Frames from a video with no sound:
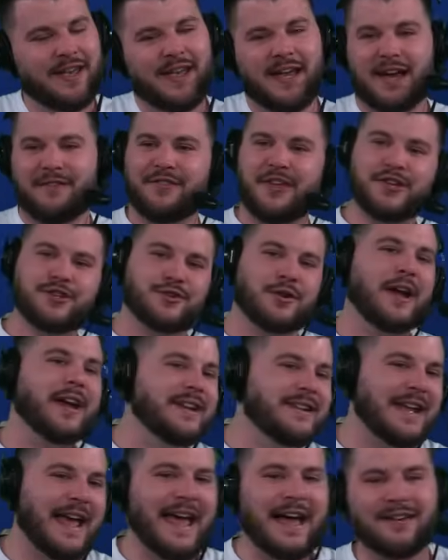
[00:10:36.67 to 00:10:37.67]
If they
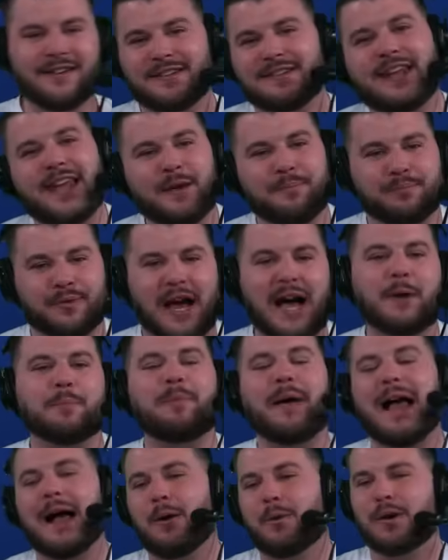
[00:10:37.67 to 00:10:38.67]
trade down and take Brock
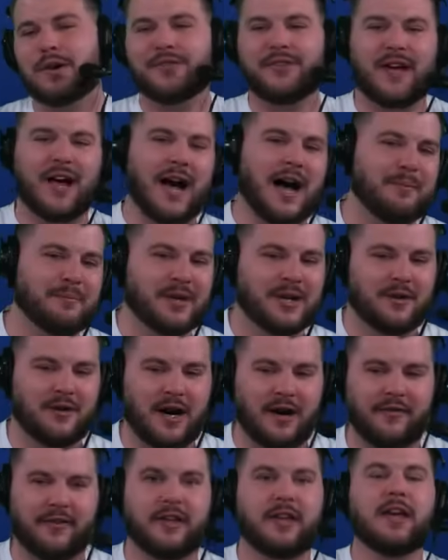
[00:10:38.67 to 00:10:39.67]
Bowers, I'm going to
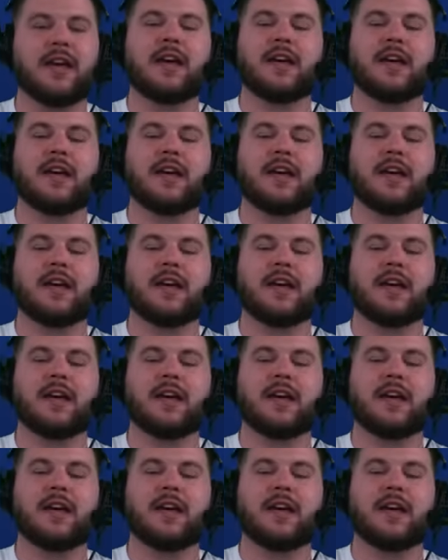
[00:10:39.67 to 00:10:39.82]
love it.